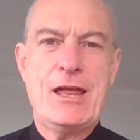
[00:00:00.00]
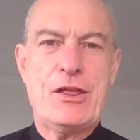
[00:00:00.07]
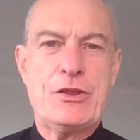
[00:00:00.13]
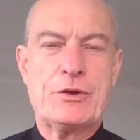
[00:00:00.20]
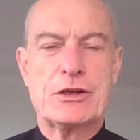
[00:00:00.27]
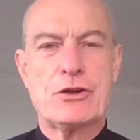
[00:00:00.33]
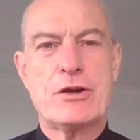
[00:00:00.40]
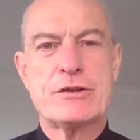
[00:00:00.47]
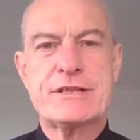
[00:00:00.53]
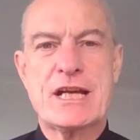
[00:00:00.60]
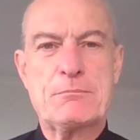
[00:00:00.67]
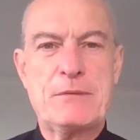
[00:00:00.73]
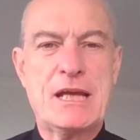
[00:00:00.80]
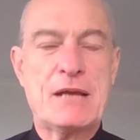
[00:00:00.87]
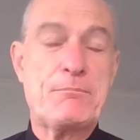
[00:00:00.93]
You can
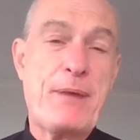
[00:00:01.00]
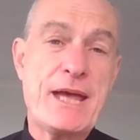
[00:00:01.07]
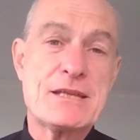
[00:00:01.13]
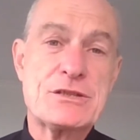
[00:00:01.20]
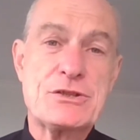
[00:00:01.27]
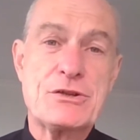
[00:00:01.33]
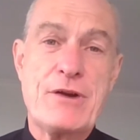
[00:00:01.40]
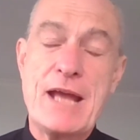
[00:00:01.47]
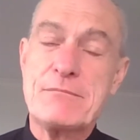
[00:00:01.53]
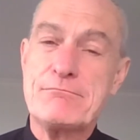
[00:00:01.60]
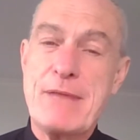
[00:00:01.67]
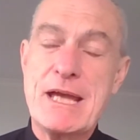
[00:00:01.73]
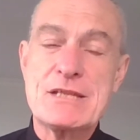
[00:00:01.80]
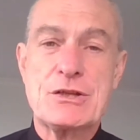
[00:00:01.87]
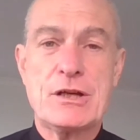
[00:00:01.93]
contact me at
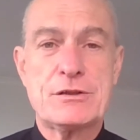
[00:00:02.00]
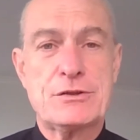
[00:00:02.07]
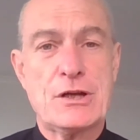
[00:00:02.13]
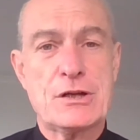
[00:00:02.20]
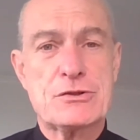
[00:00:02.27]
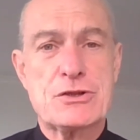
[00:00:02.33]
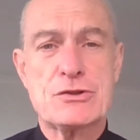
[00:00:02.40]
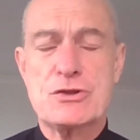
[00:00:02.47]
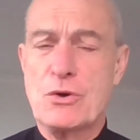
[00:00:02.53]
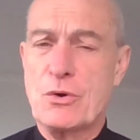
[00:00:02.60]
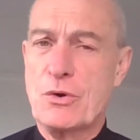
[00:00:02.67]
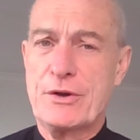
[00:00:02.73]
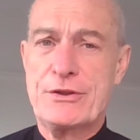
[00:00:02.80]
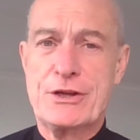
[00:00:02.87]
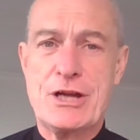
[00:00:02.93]
pastor@mascot.church
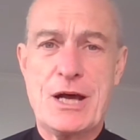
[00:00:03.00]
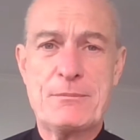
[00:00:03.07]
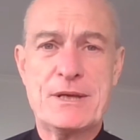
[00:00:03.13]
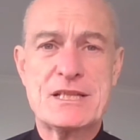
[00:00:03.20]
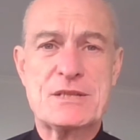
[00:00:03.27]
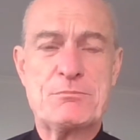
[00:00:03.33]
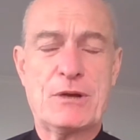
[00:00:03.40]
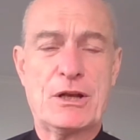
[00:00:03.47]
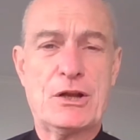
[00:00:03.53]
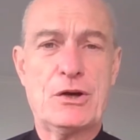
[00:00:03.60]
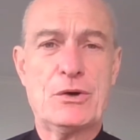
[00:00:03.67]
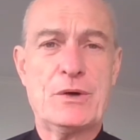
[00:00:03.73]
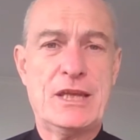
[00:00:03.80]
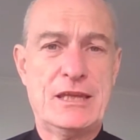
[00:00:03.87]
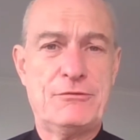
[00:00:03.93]
or in the comments
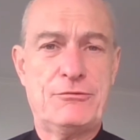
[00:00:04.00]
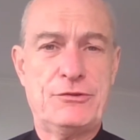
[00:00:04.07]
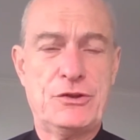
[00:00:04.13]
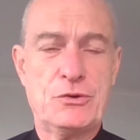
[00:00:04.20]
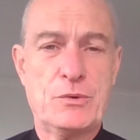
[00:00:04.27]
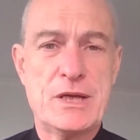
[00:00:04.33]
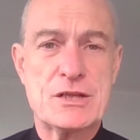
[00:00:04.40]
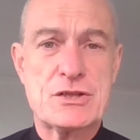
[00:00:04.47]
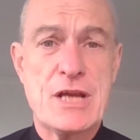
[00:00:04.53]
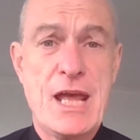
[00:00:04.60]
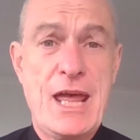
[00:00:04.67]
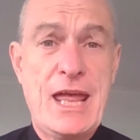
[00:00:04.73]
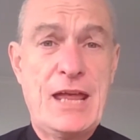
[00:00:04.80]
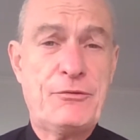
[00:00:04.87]
below if you wish.